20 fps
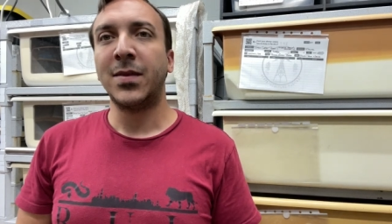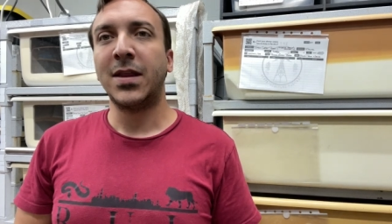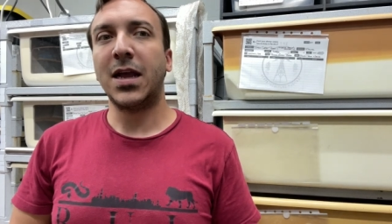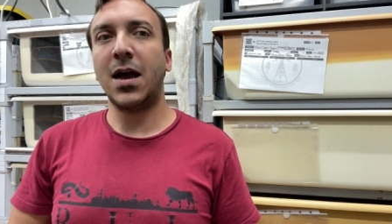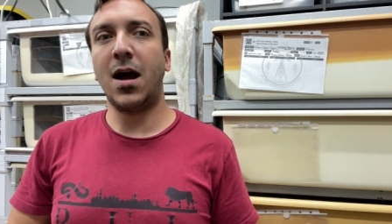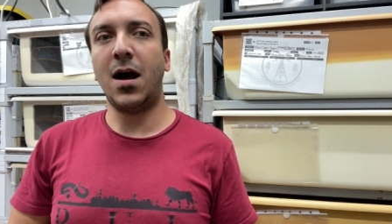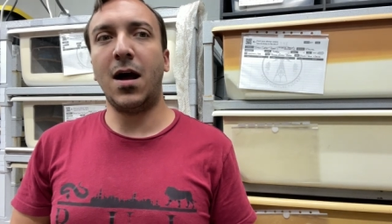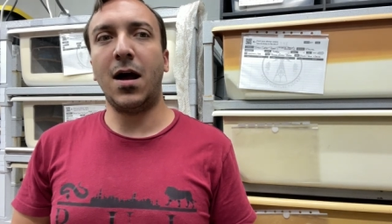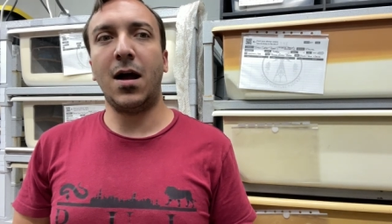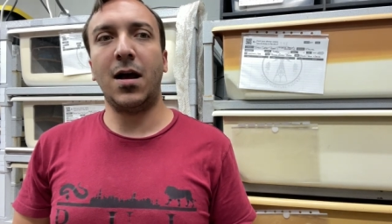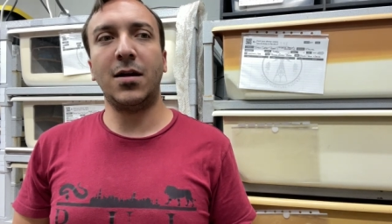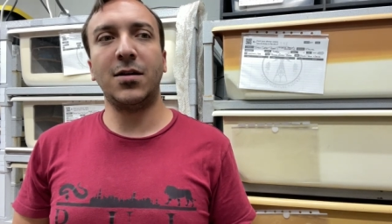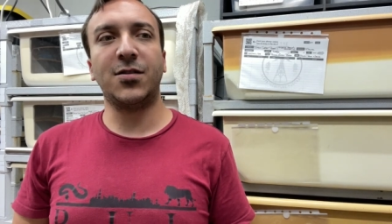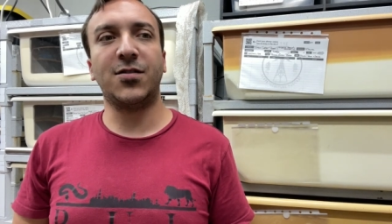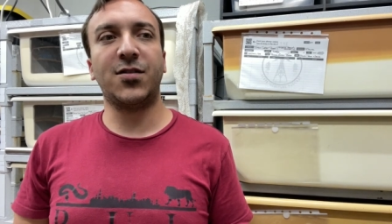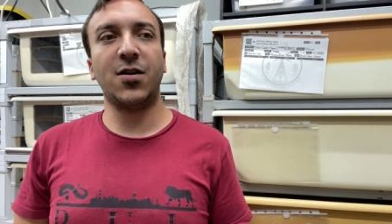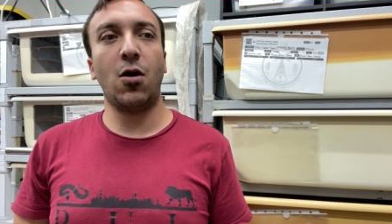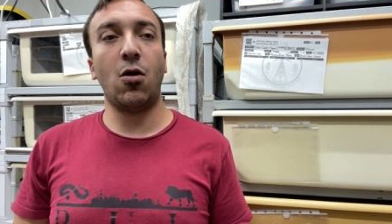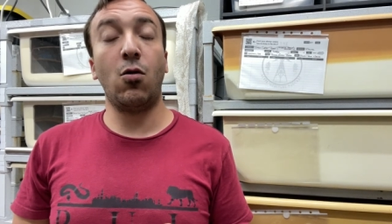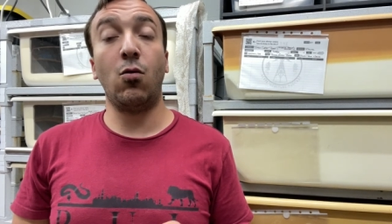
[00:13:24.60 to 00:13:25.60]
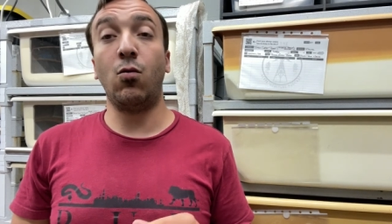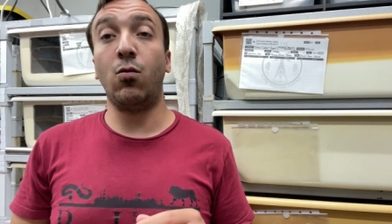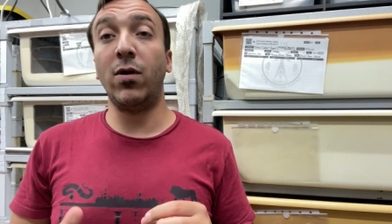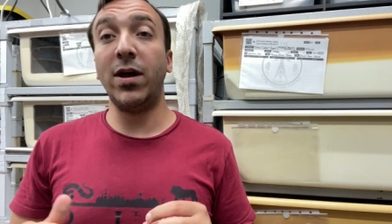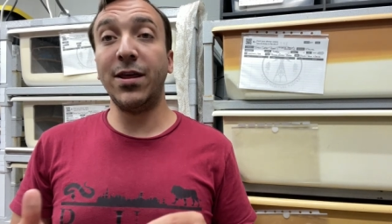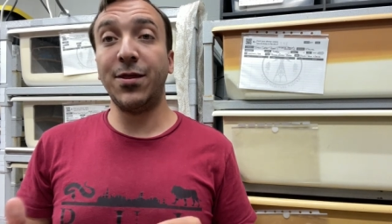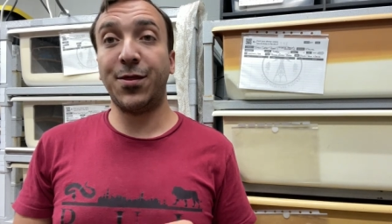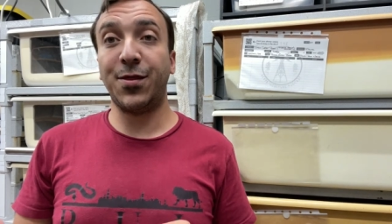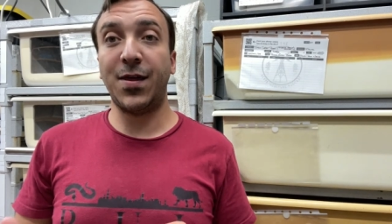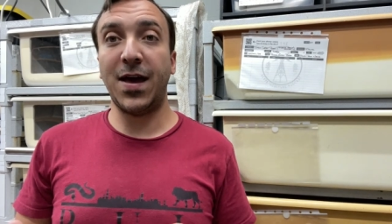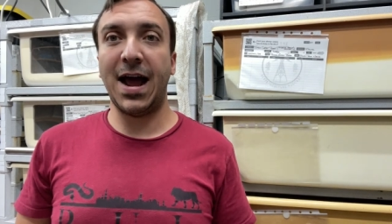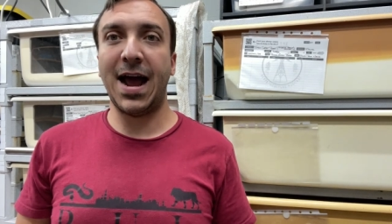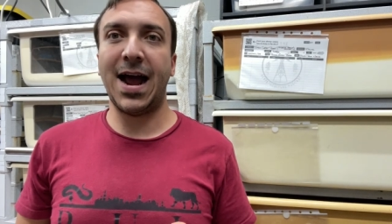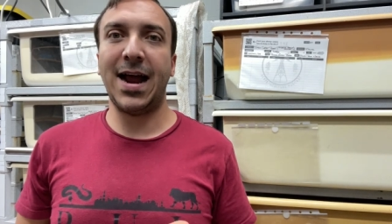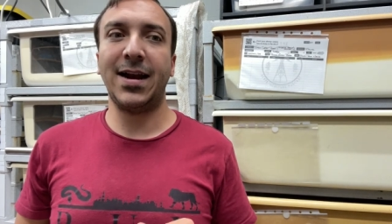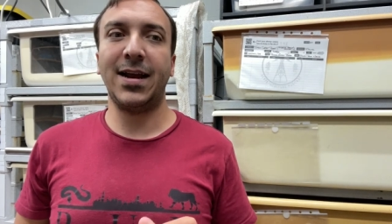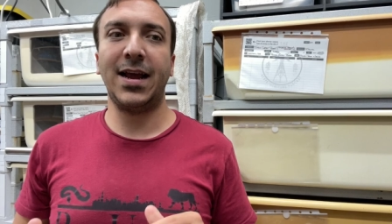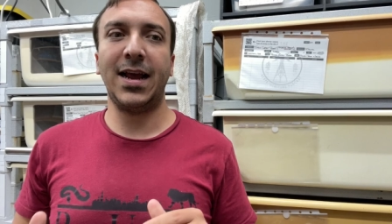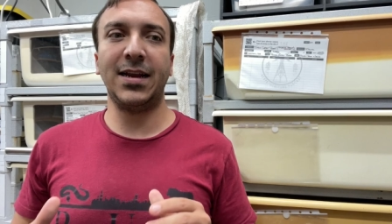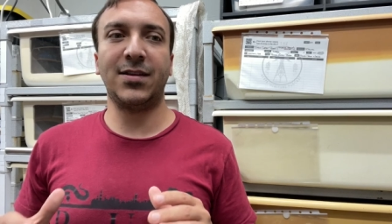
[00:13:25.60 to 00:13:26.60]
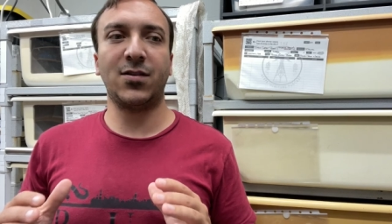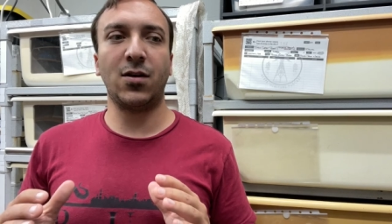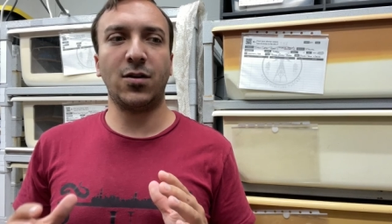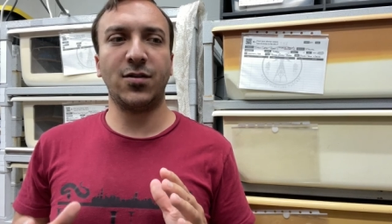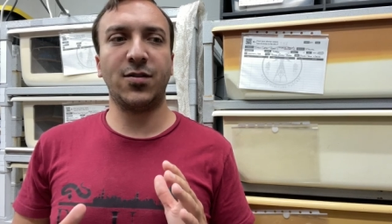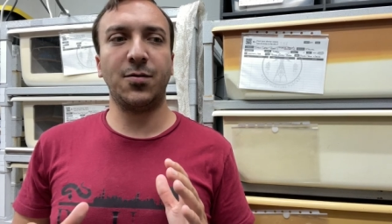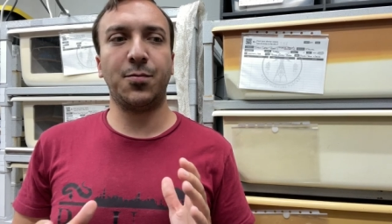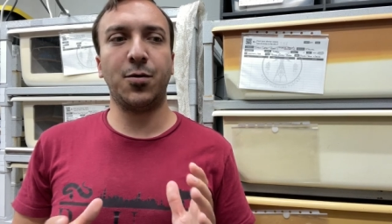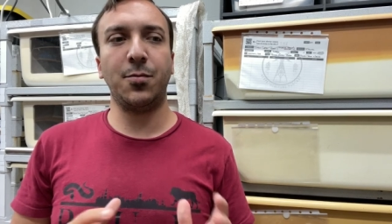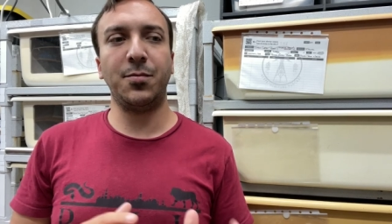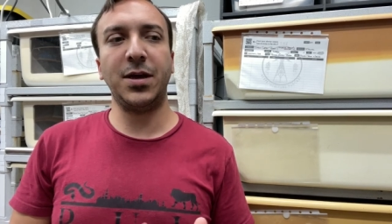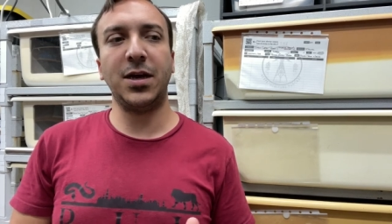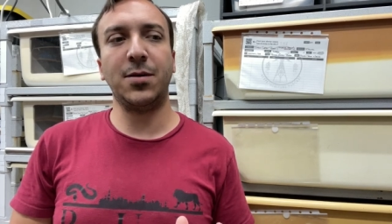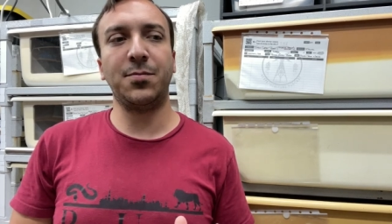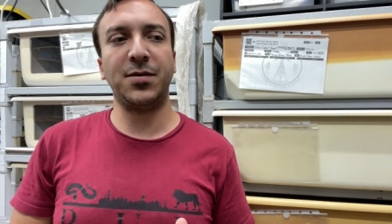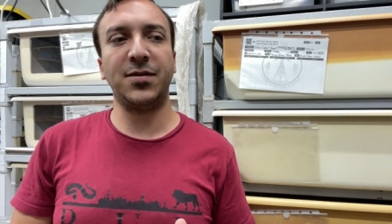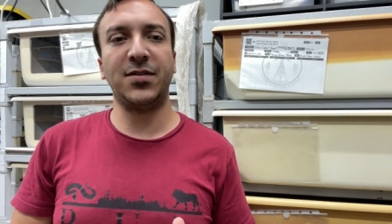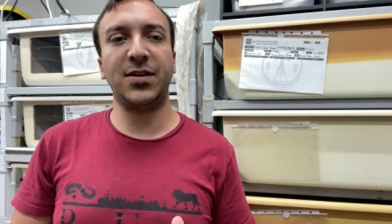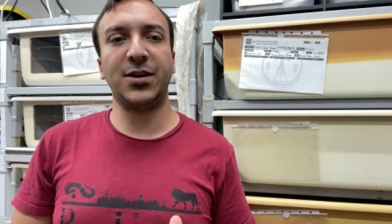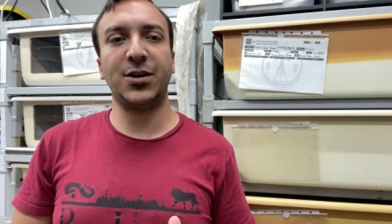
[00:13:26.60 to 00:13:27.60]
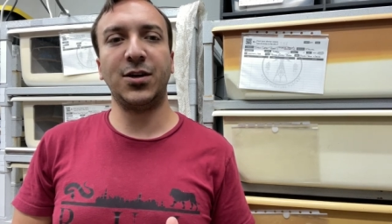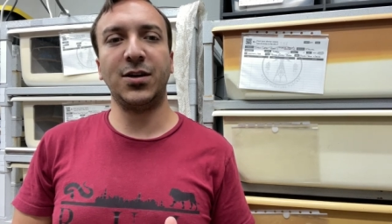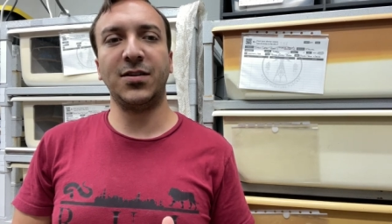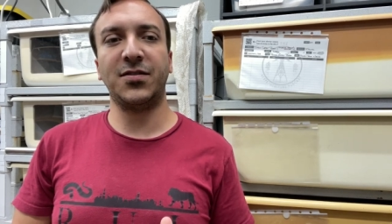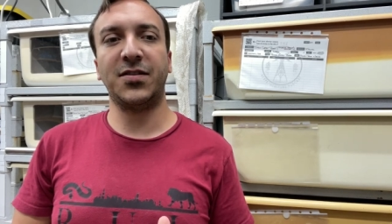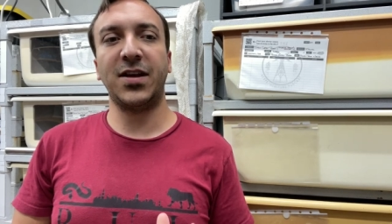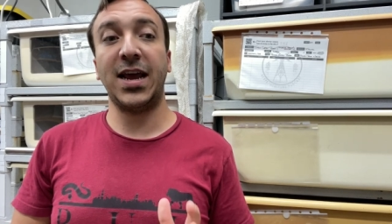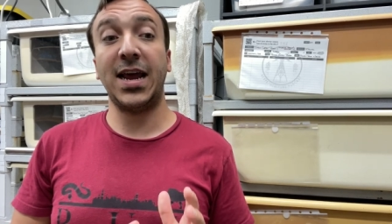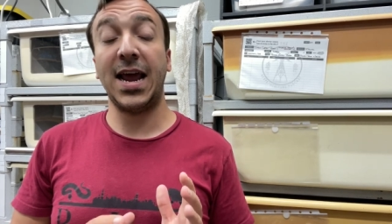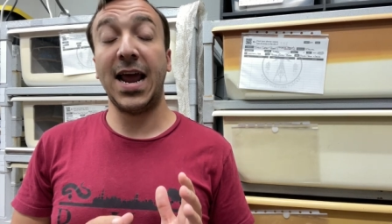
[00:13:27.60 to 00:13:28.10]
Uh, so with that, it's also put me in a position to say,